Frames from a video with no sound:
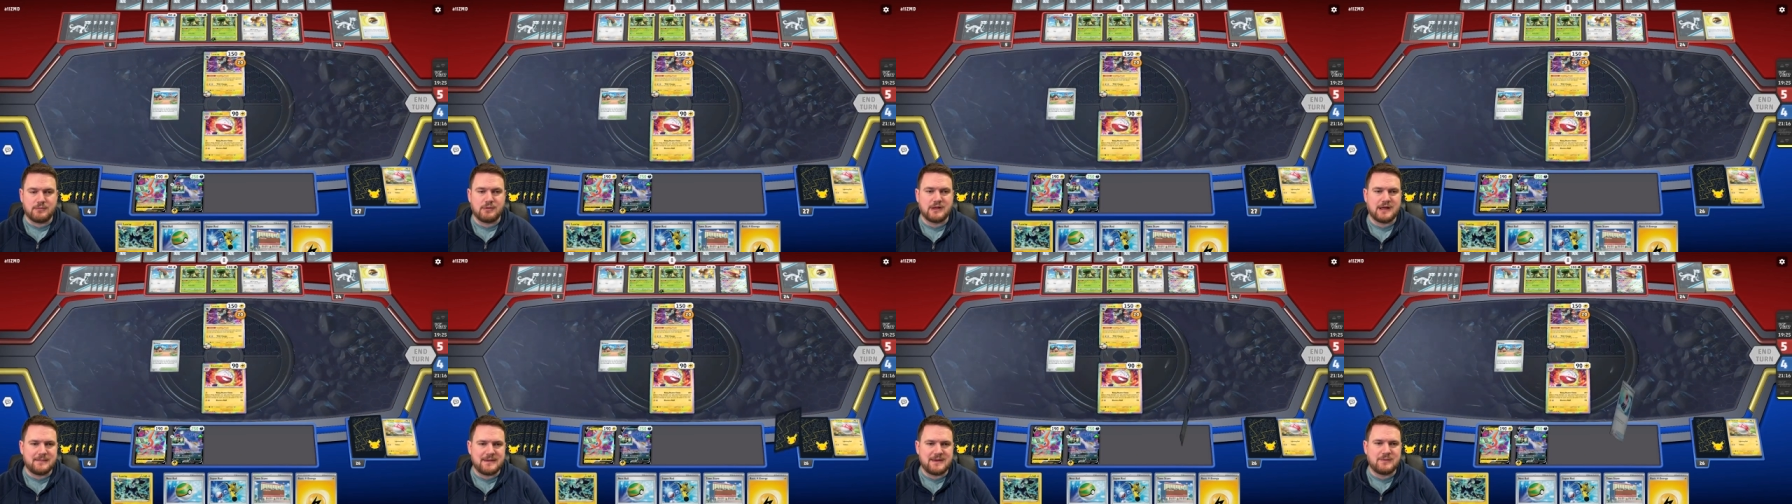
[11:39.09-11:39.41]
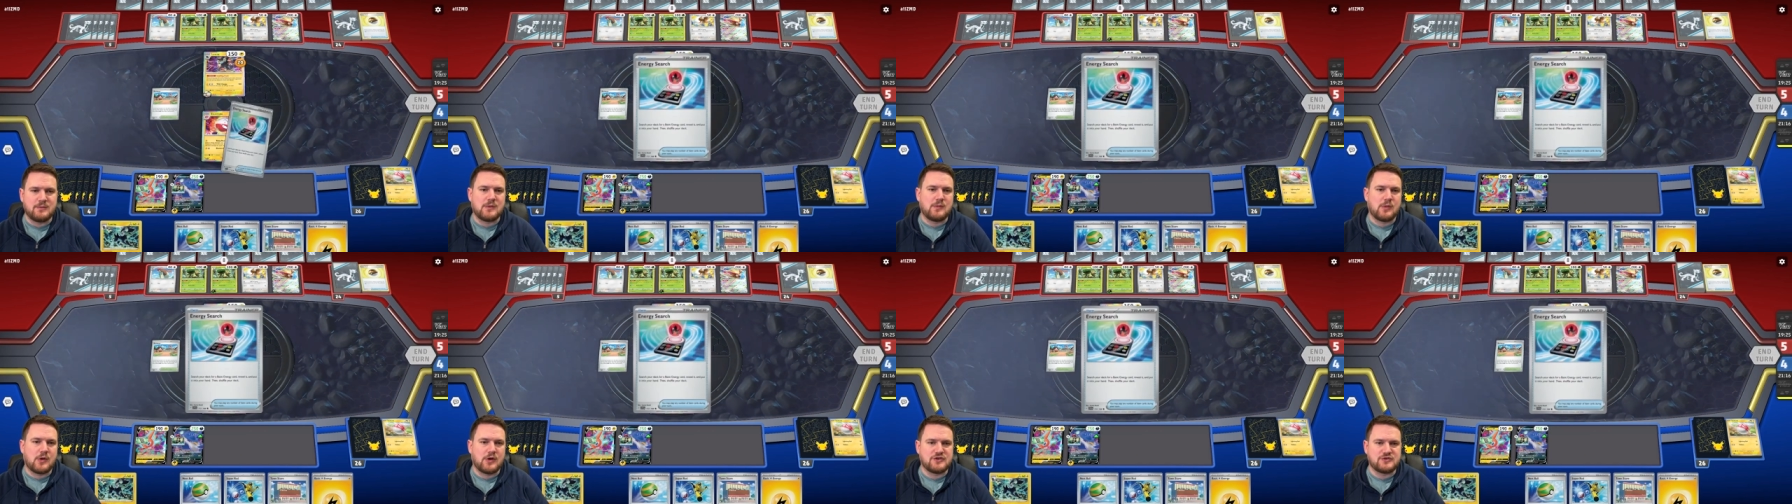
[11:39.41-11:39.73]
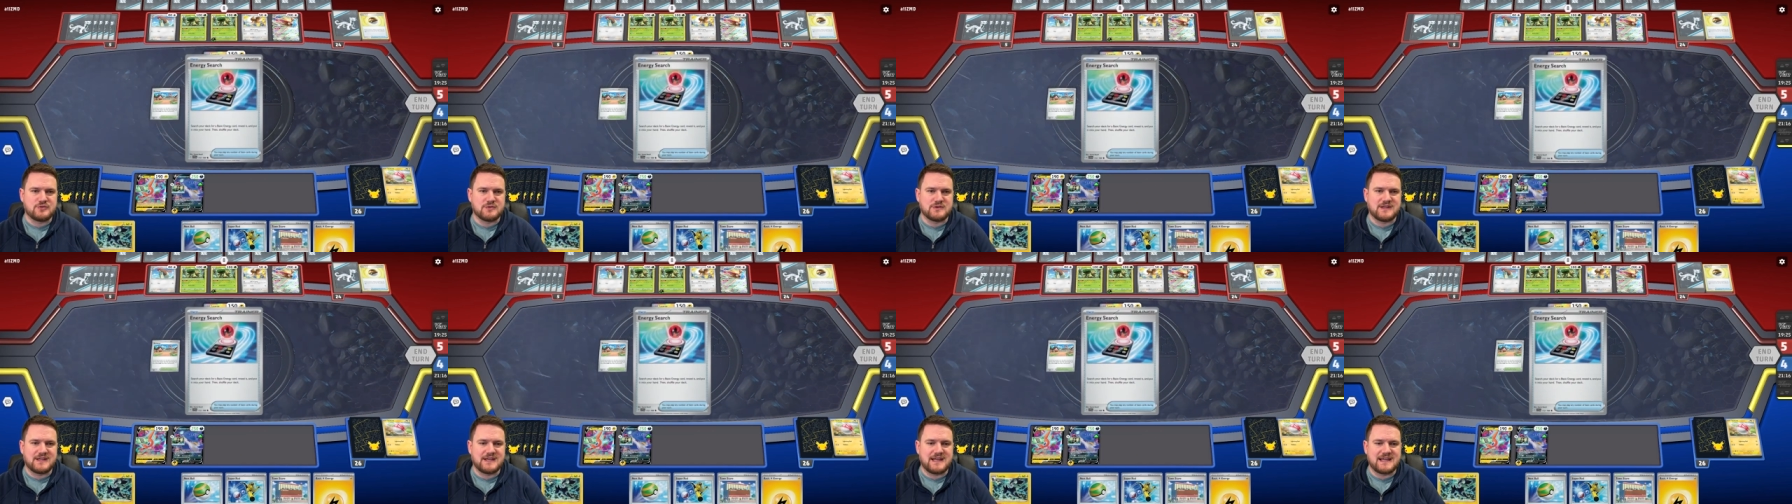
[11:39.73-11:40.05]
Well, I mean, we won't
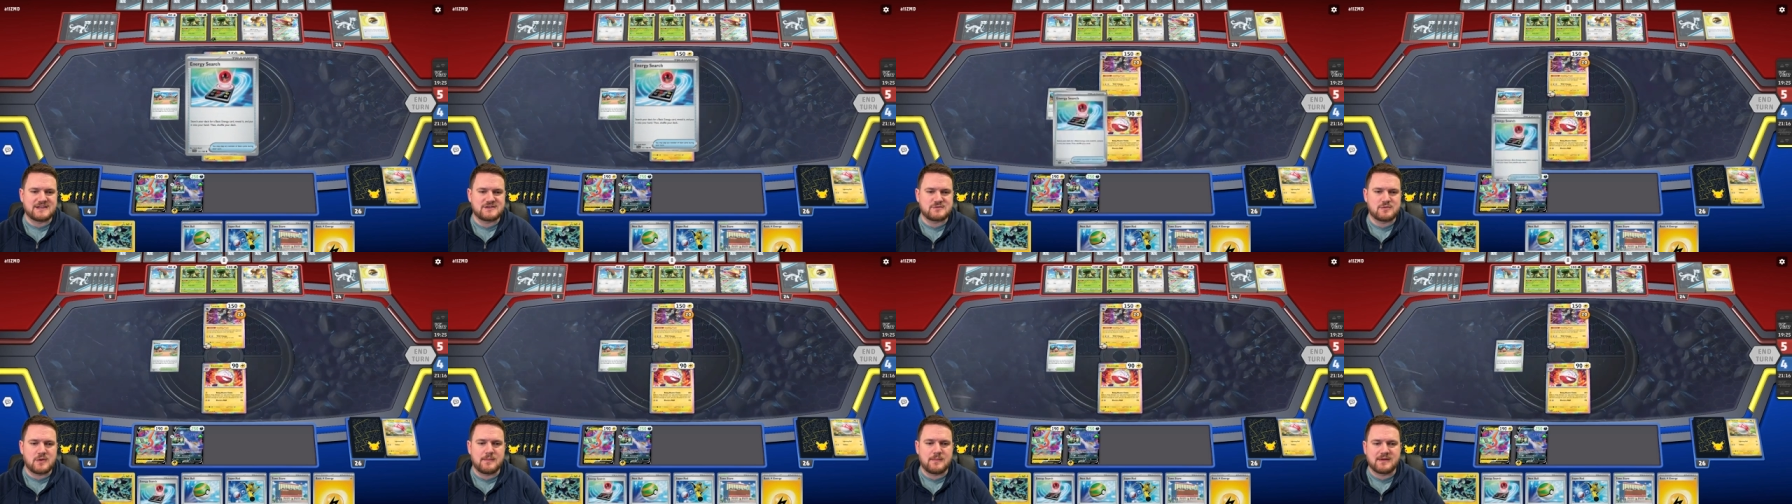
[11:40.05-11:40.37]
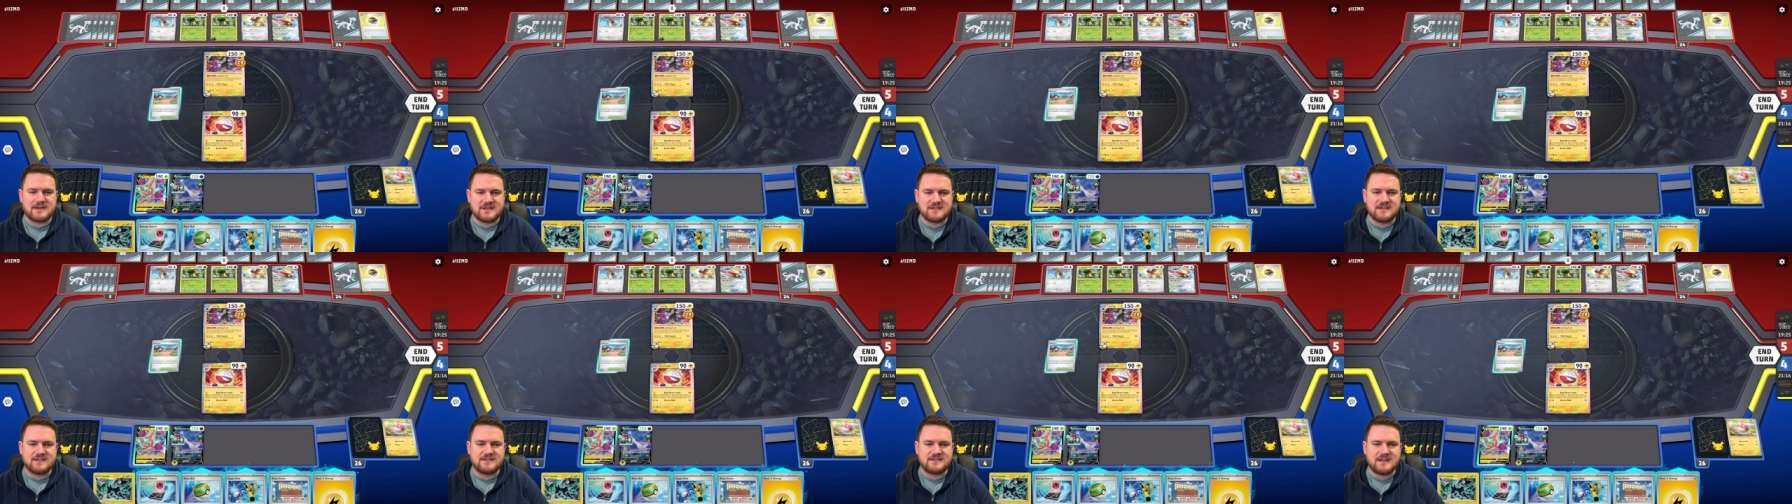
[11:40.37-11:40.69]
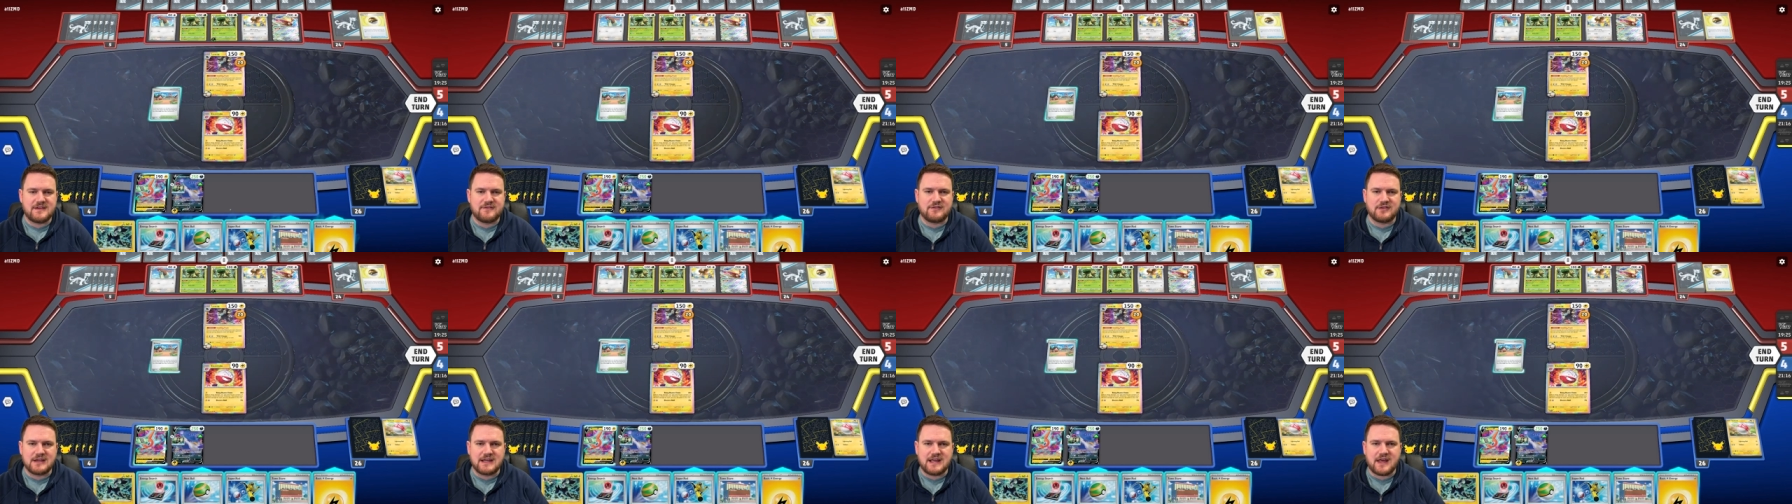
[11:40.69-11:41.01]
do it the next one because there's
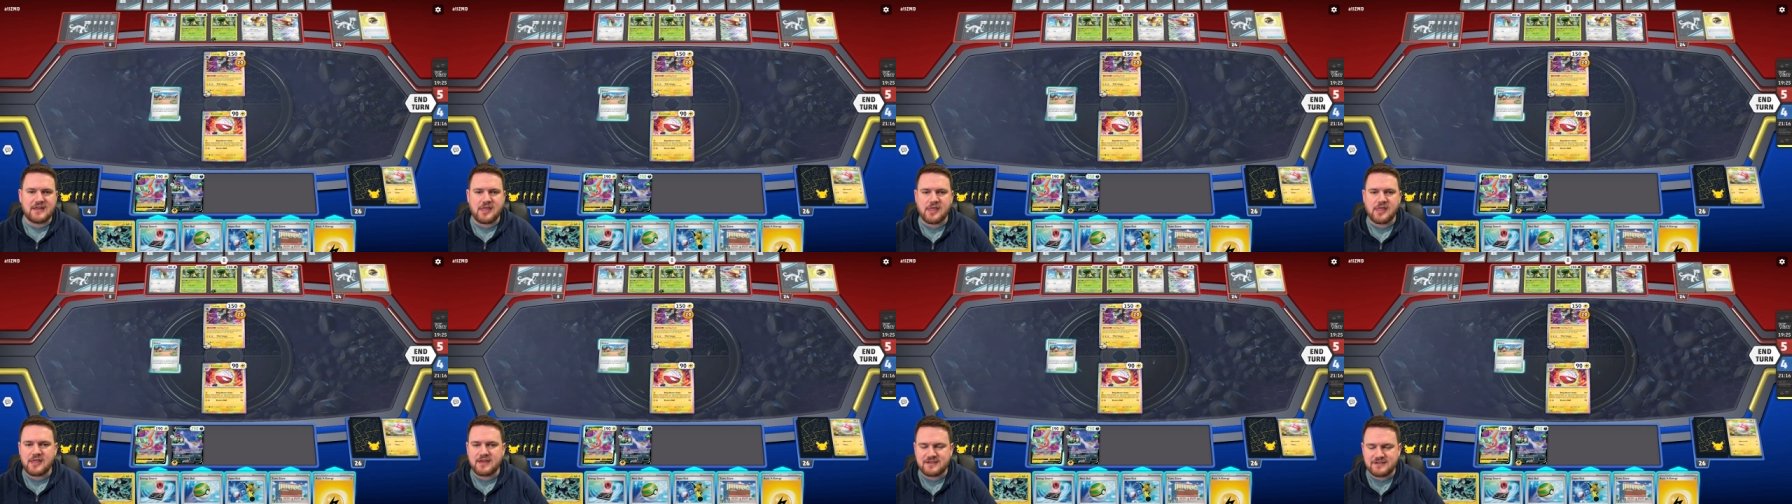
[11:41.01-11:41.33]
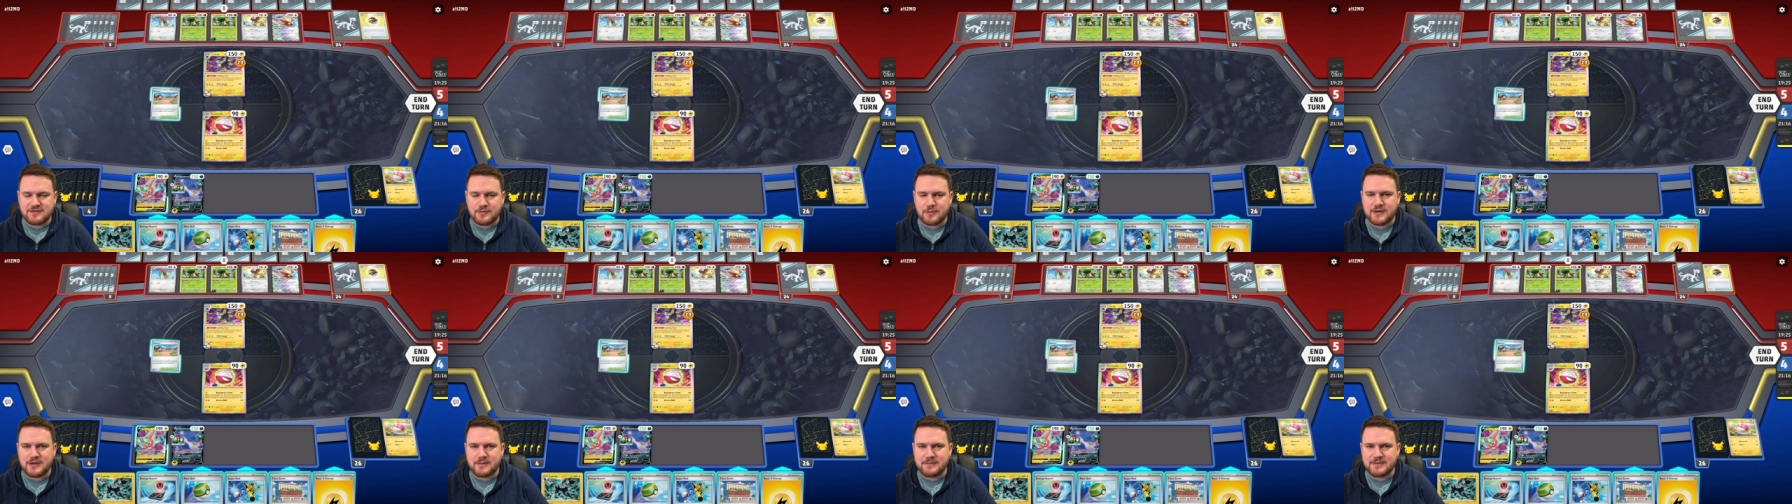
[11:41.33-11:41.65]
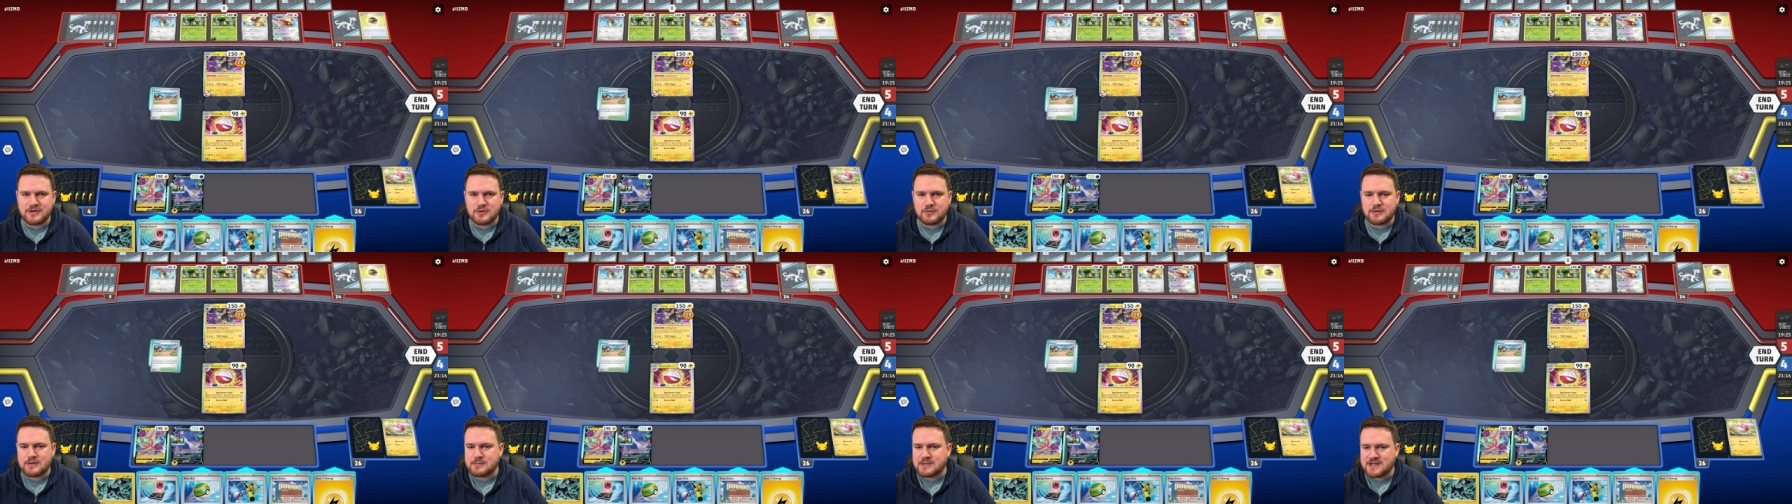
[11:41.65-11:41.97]
definitely other things that we can be
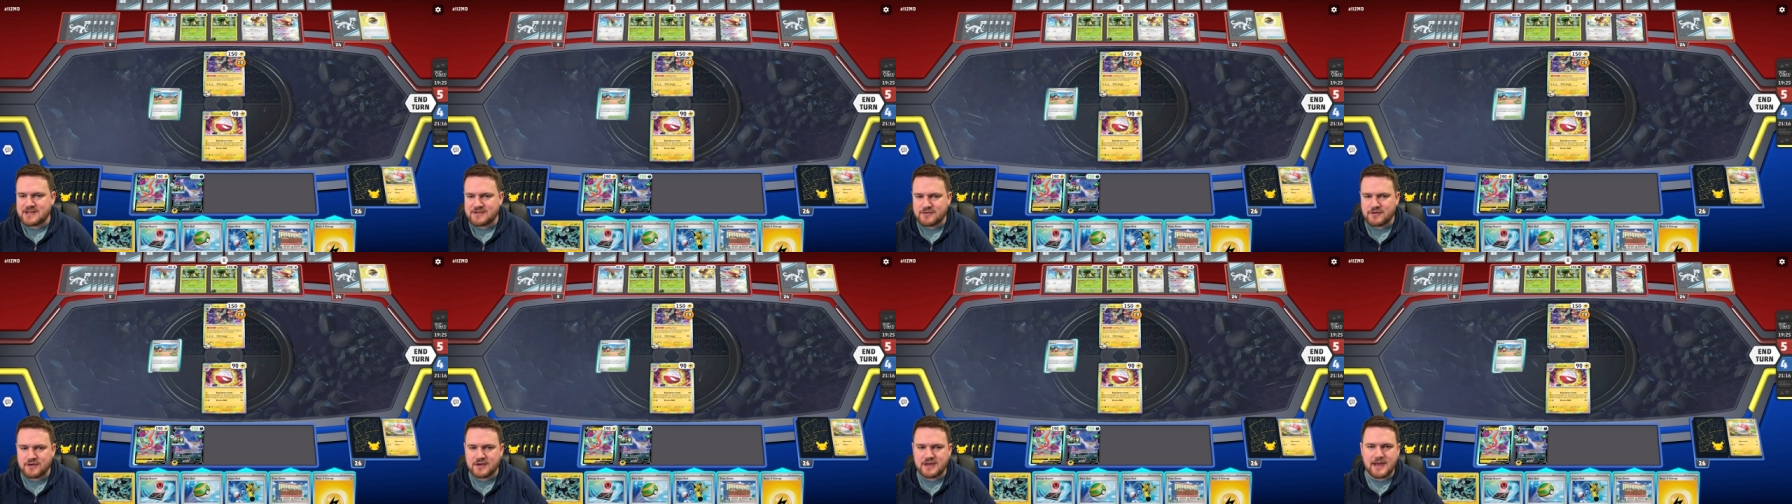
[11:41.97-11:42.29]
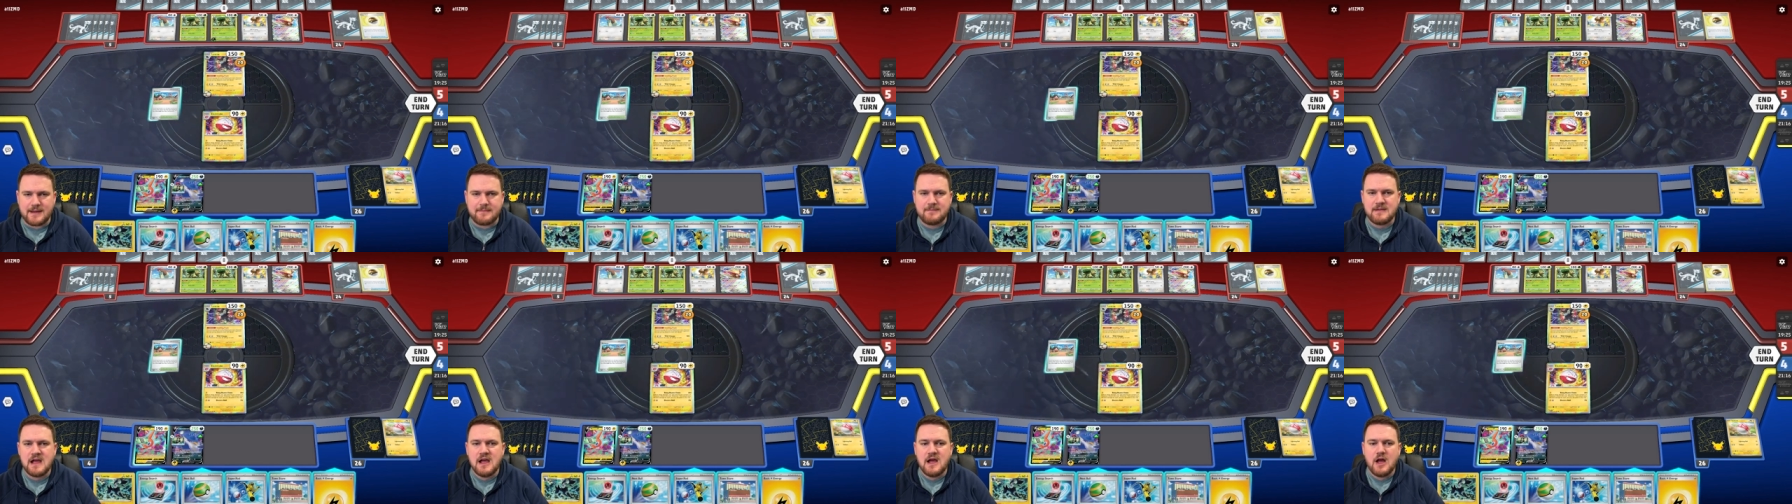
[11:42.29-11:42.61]
doing, but that's okay.